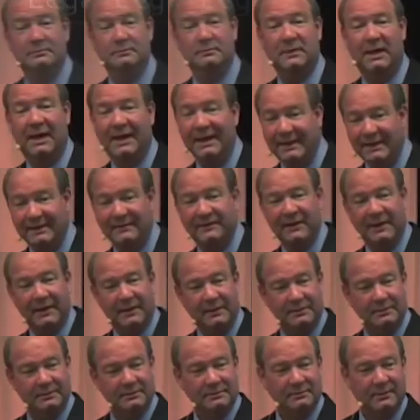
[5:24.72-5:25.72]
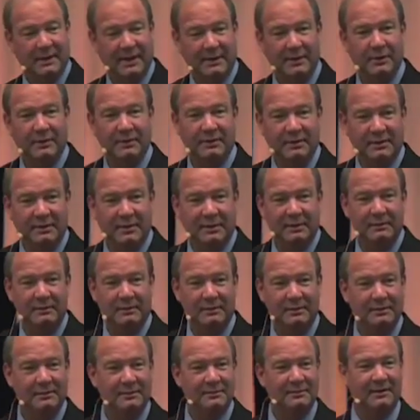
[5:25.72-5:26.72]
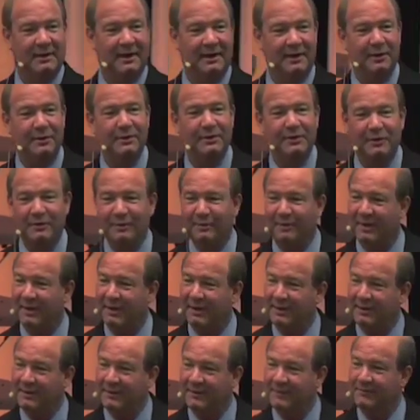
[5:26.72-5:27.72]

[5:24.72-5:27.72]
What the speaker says: I get that. I know you didn't. I know you owe the money.